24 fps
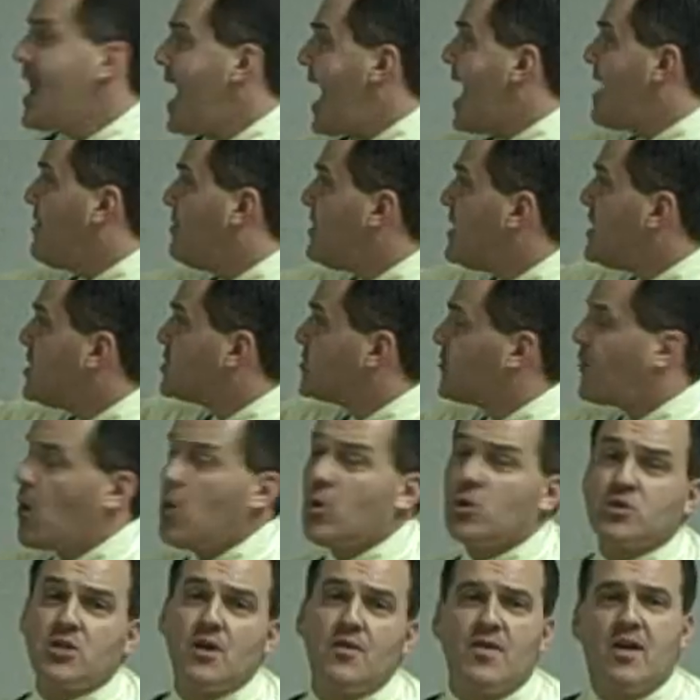And these
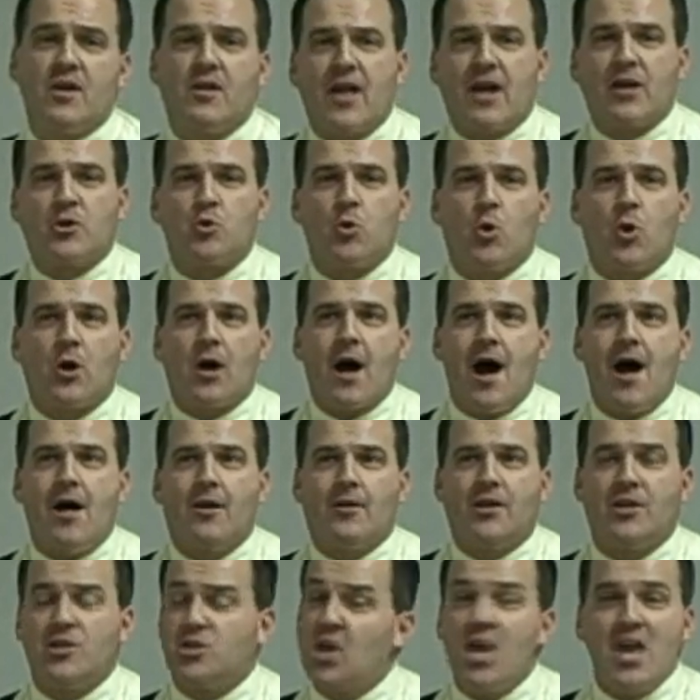folks in the Electoral
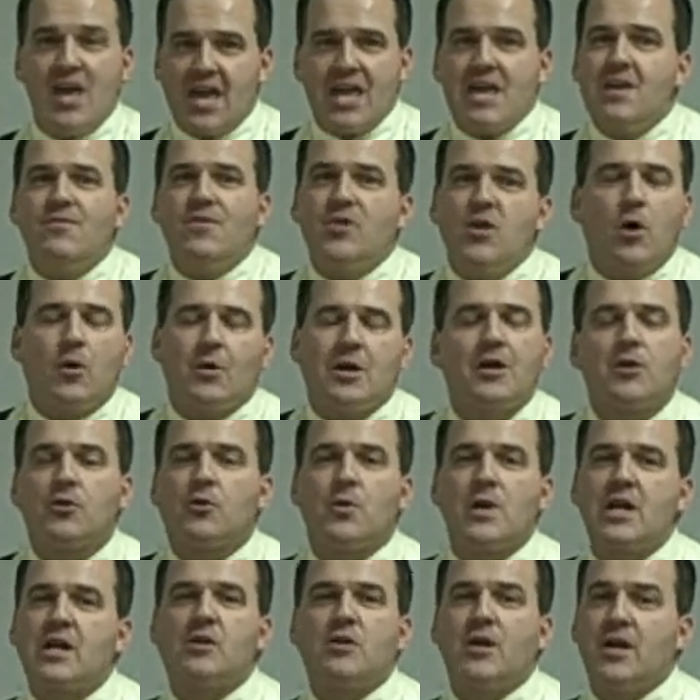College, even though
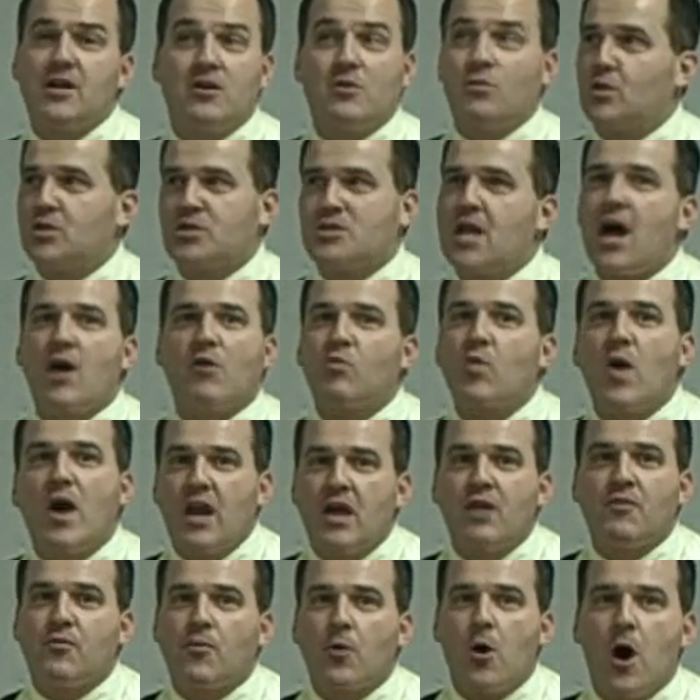Hillary Clinton was not
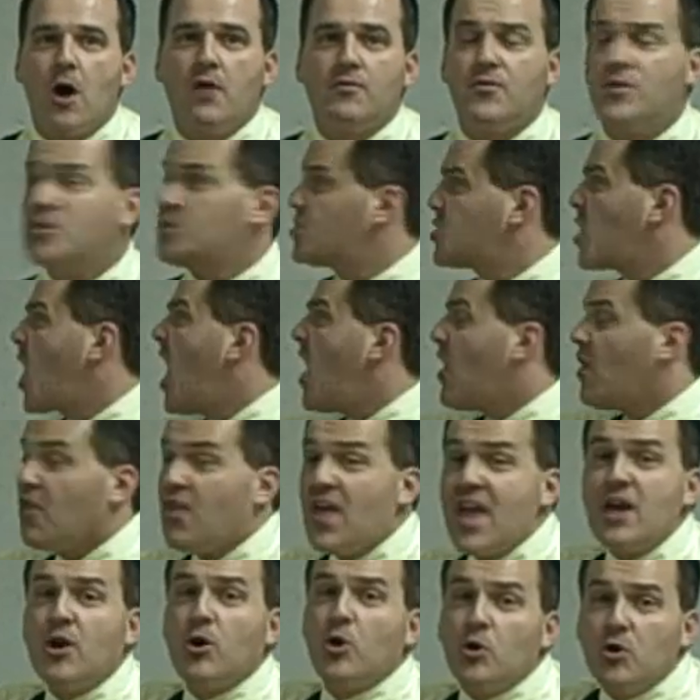running for office,
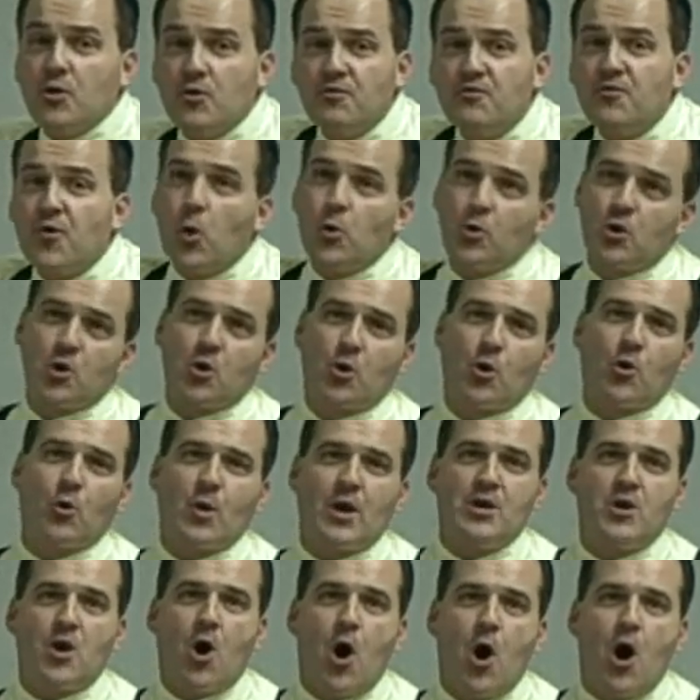they could have voted her
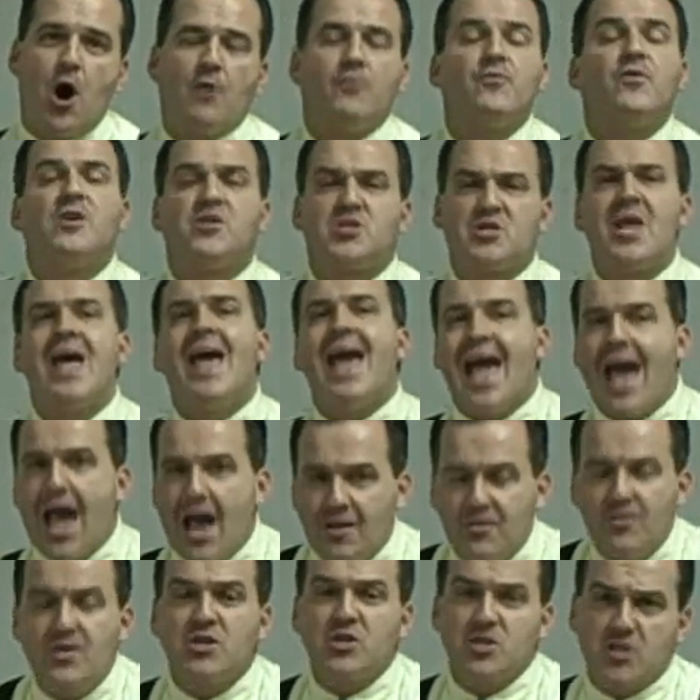into office
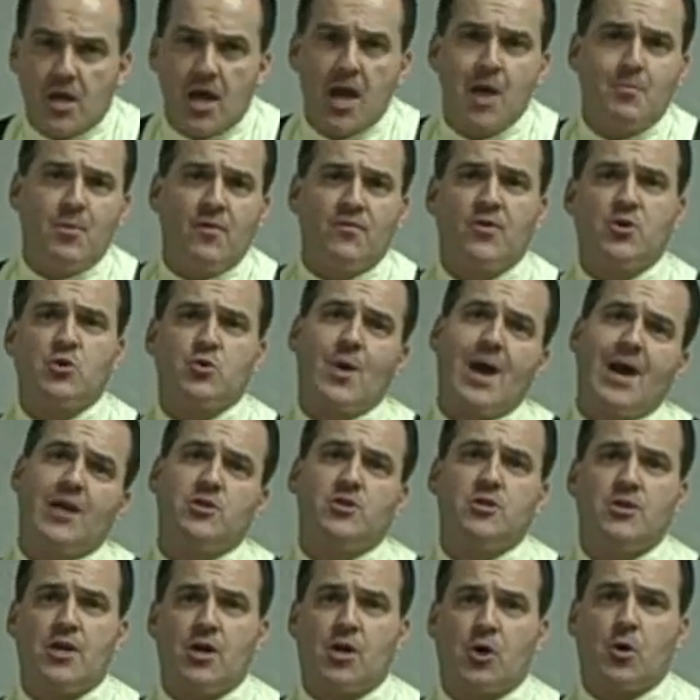had this type of a
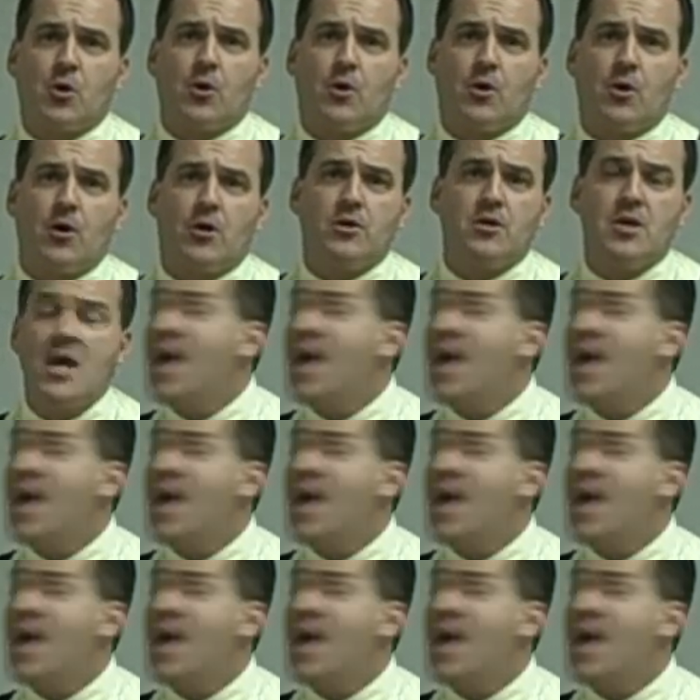tragedy occurred.